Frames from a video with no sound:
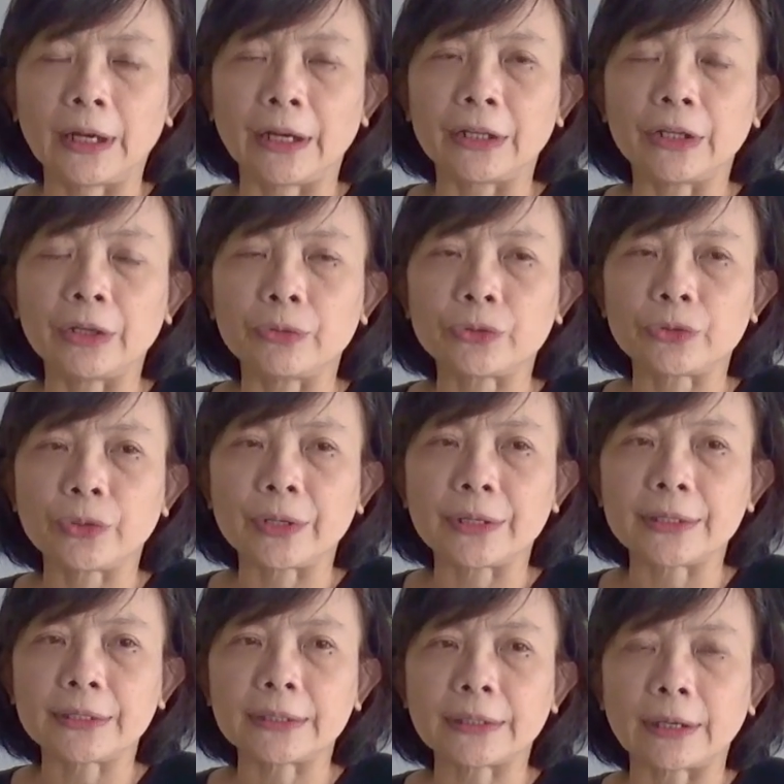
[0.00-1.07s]

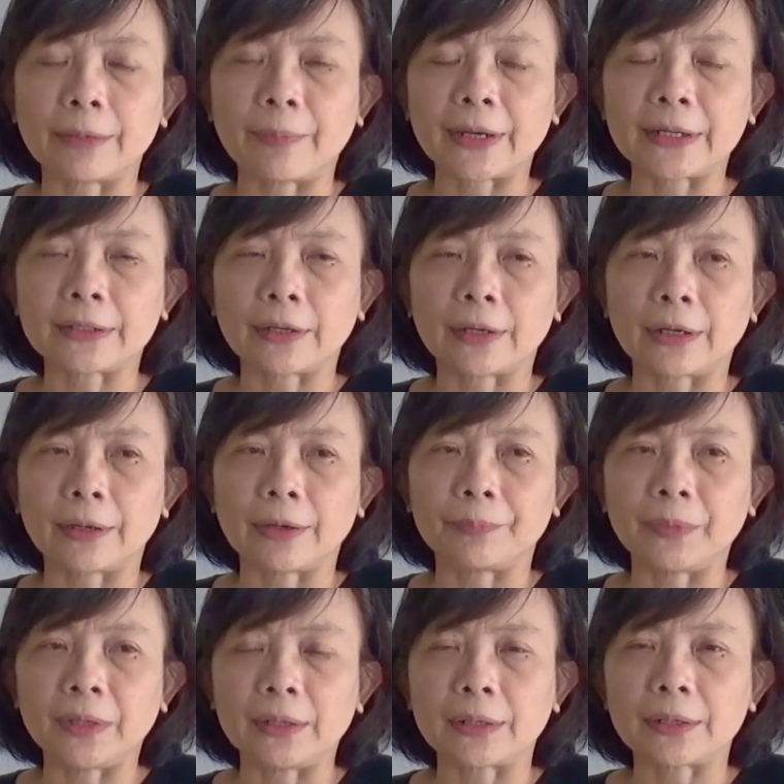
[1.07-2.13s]
nutrients,
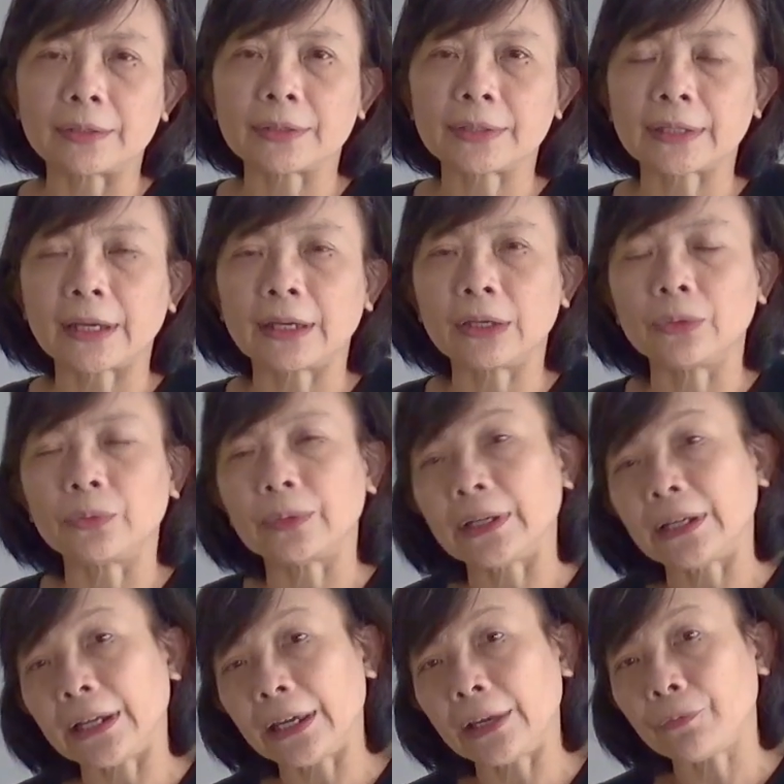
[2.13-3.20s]
minerals that you
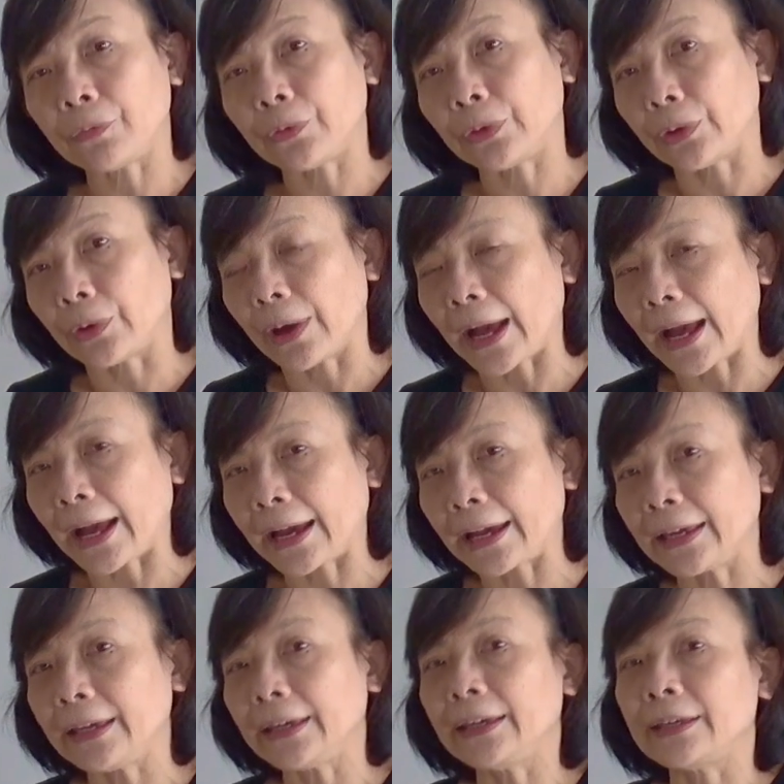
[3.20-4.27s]
will need for your
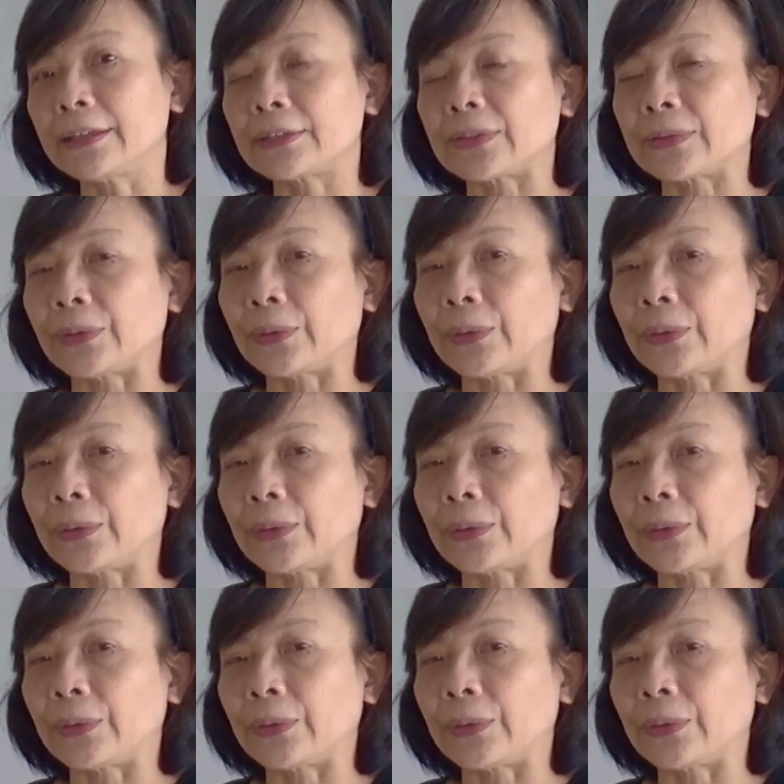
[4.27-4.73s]
eye. So